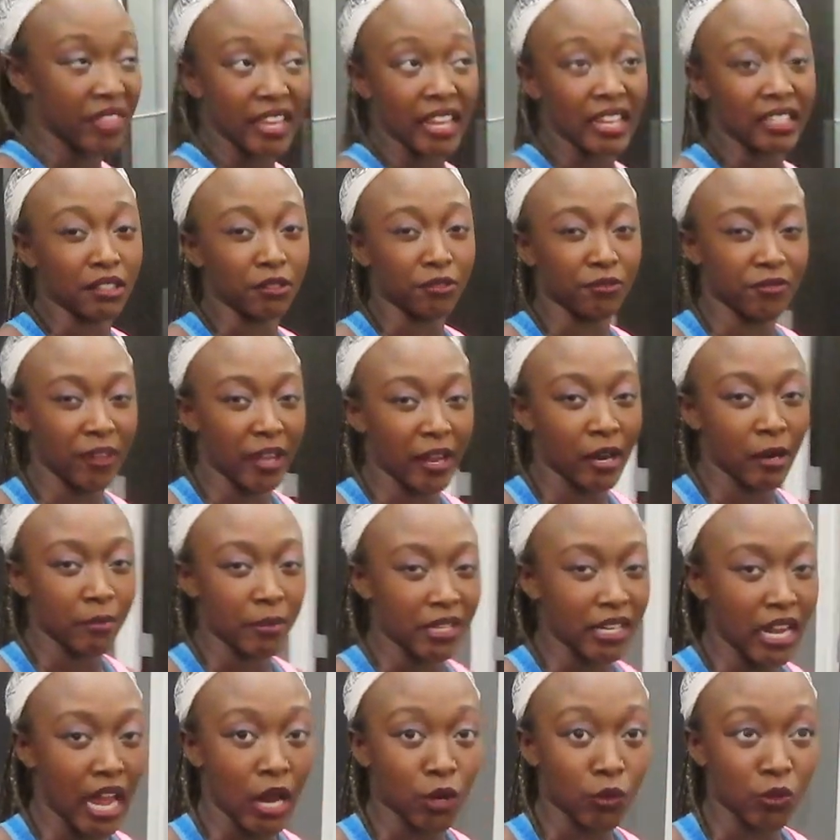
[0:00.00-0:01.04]
thing at the fair, but
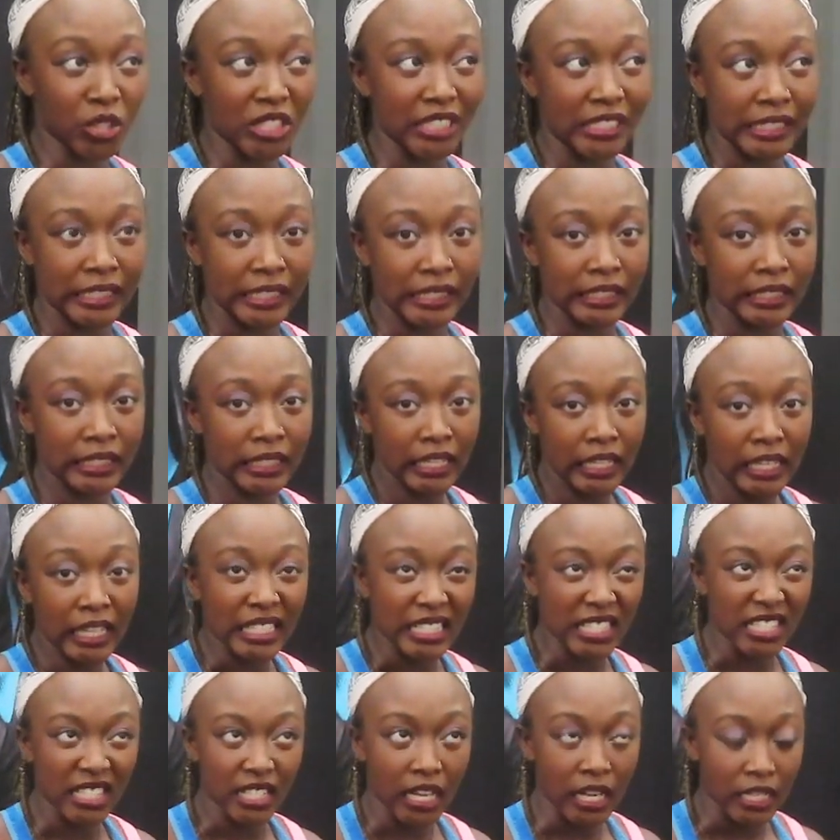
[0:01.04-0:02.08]
not really.
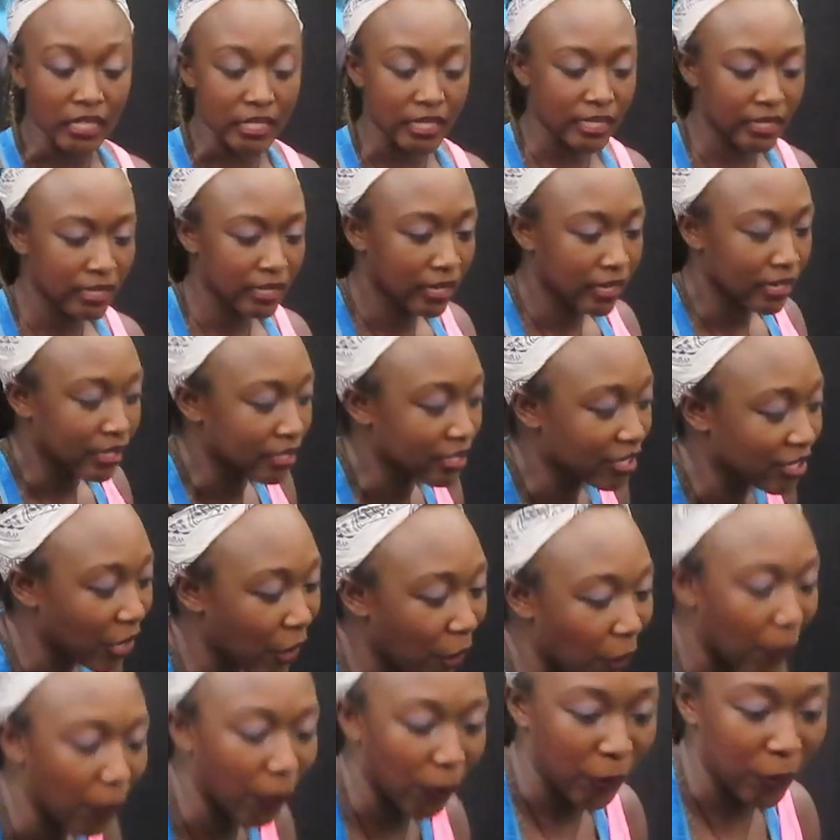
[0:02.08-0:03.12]
It sucks. So
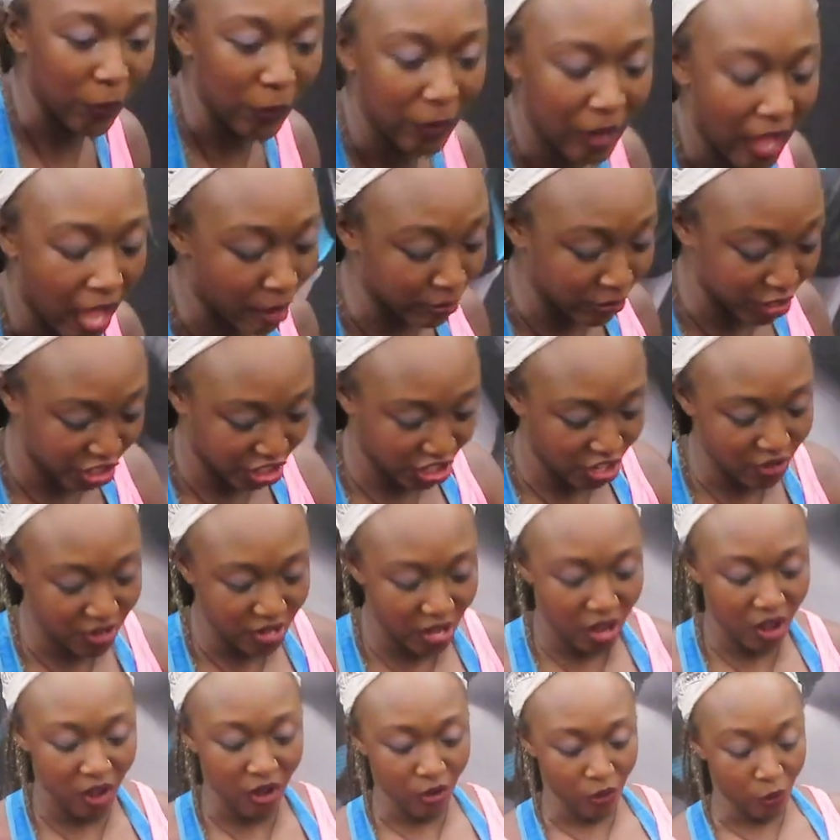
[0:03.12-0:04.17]
I'm gonna show
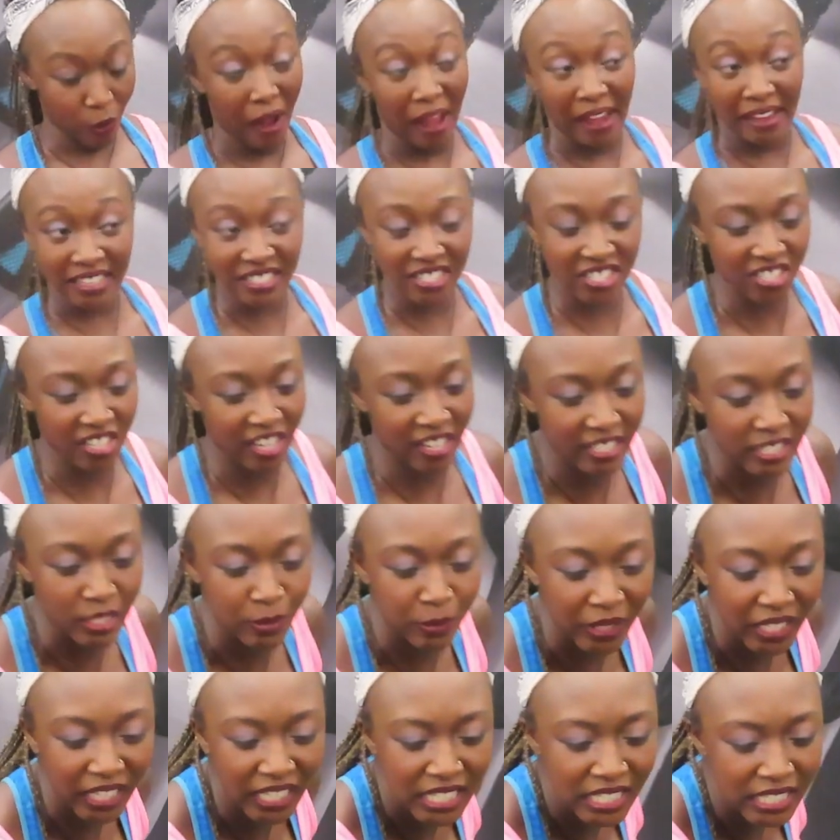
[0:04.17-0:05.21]
y'all why it sucks,
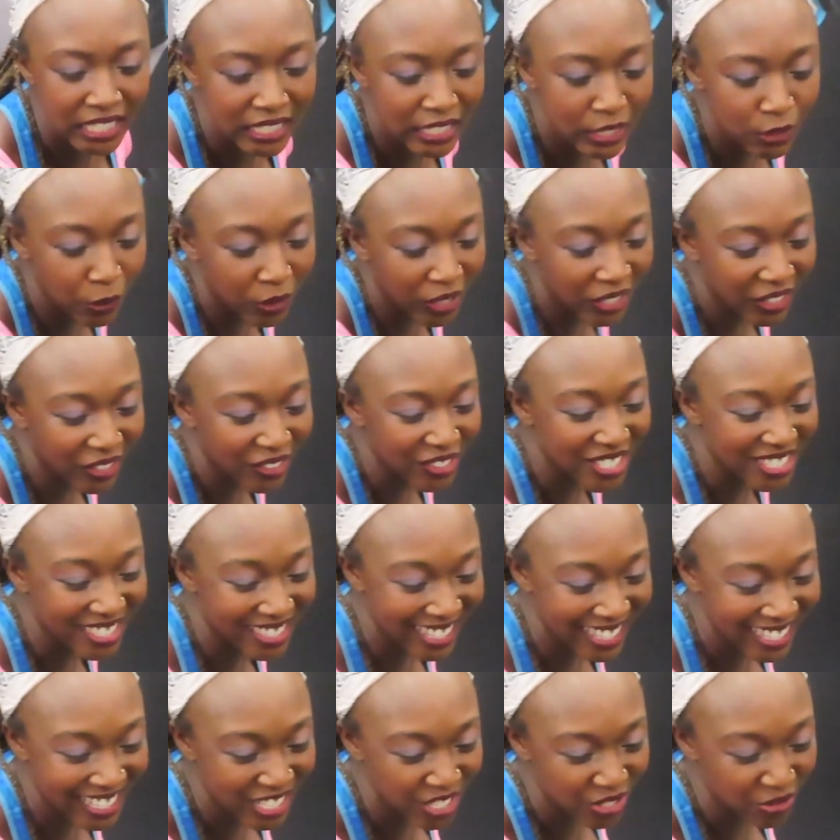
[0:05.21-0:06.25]
because this is one of those
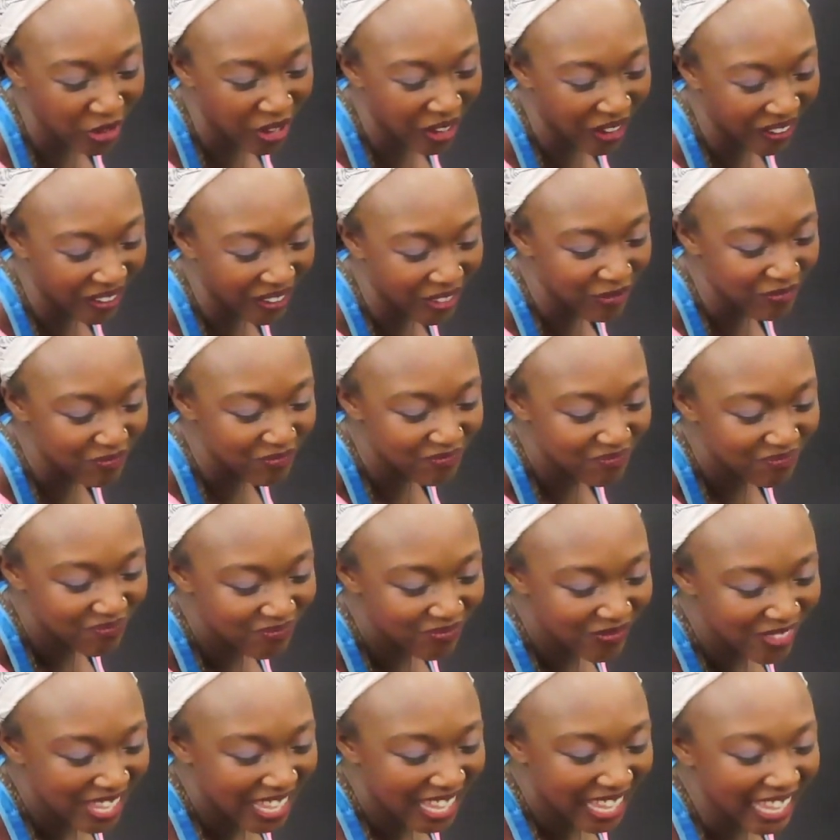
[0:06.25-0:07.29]
things where
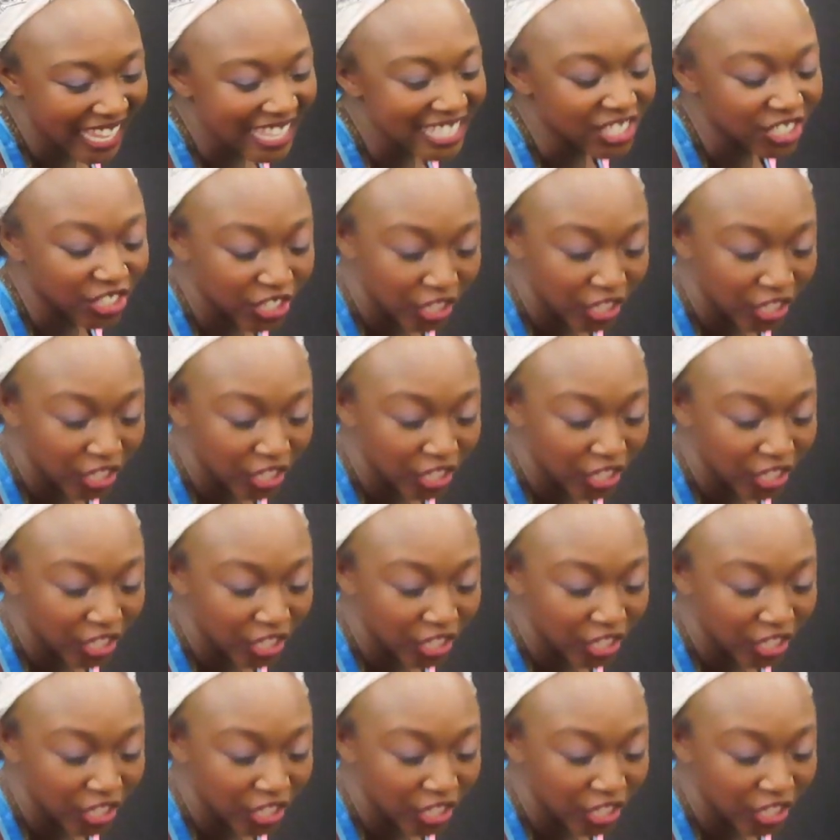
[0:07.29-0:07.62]
it's